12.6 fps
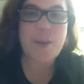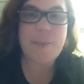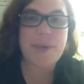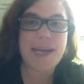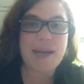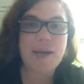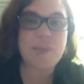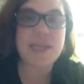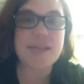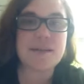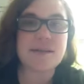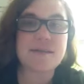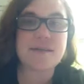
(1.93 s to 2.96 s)
My name
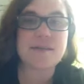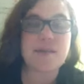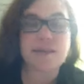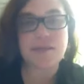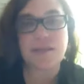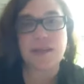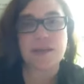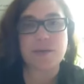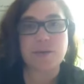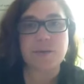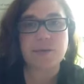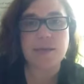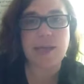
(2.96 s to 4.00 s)
is Stacy
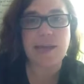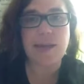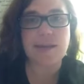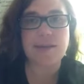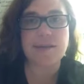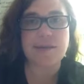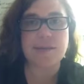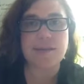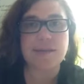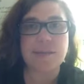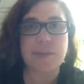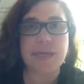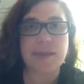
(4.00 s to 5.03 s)
Andrews, and this
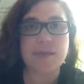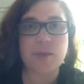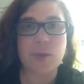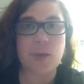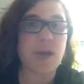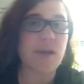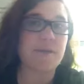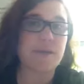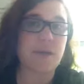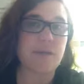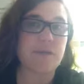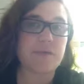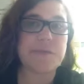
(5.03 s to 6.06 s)
is my story of
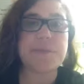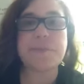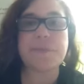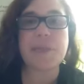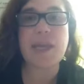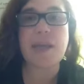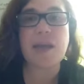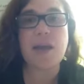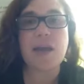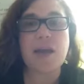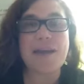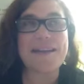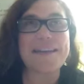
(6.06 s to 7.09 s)
self.
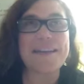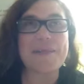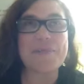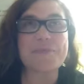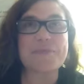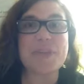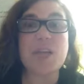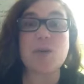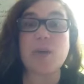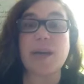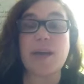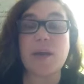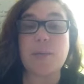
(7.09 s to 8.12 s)
Um,
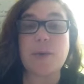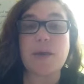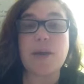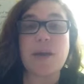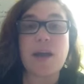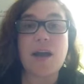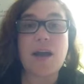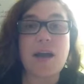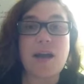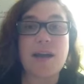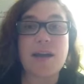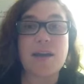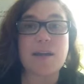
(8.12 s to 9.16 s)
growing up,
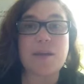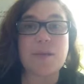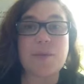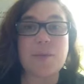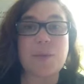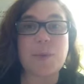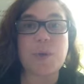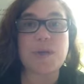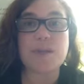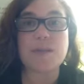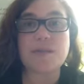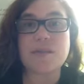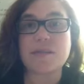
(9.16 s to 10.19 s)
I
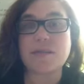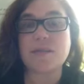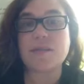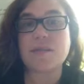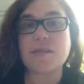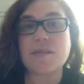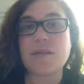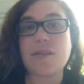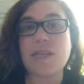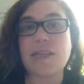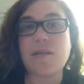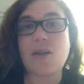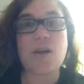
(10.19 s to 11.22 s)
was
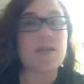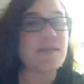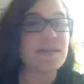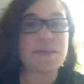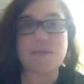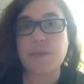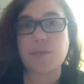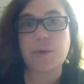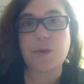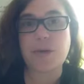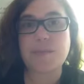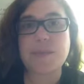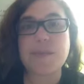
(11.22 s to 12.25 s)
in all these gifted
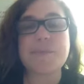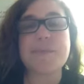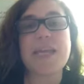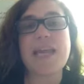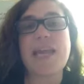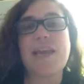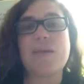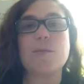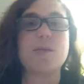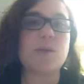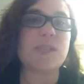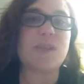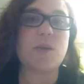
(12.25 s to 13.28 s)
programs and was
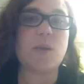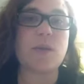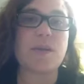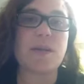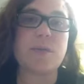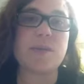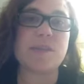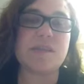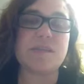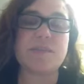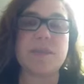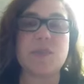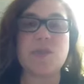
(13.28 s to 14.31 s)
always told that I
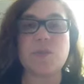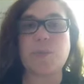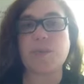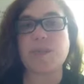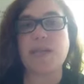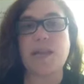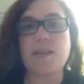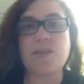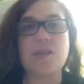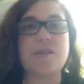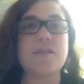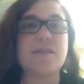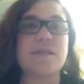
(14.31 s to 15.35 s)
was super
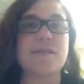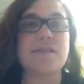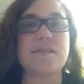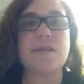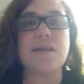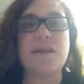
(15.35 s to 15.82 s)
intelligent and